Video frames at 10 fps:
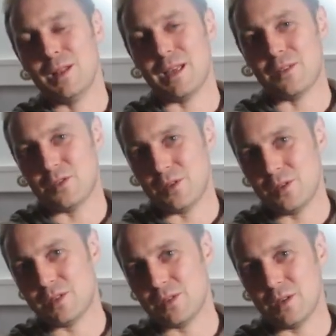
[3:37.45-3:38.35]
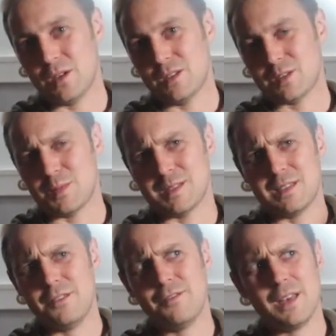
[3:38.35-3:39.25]
like due to a
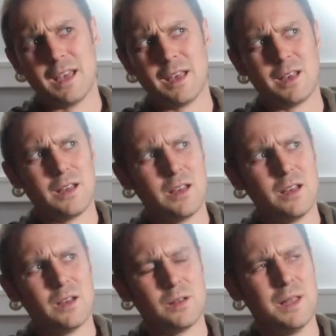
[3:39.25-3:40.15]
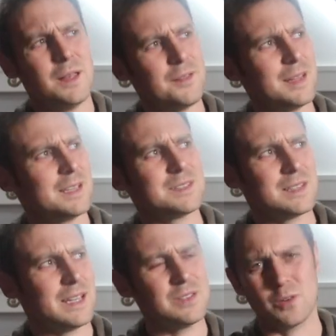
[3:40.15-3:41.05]
specific, I think it's
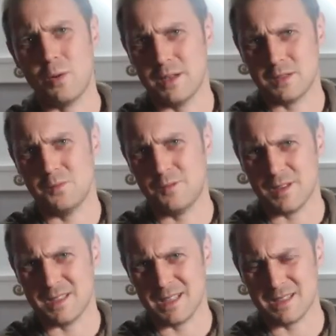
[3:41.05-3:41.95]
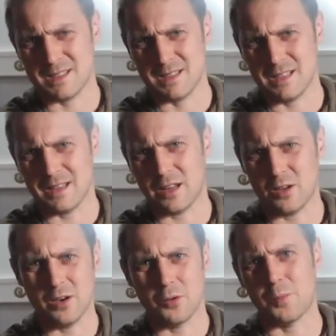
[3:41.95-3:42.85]
linked to quantum physics and like
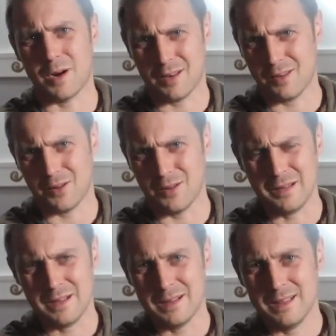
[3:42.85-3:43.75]
the God particle.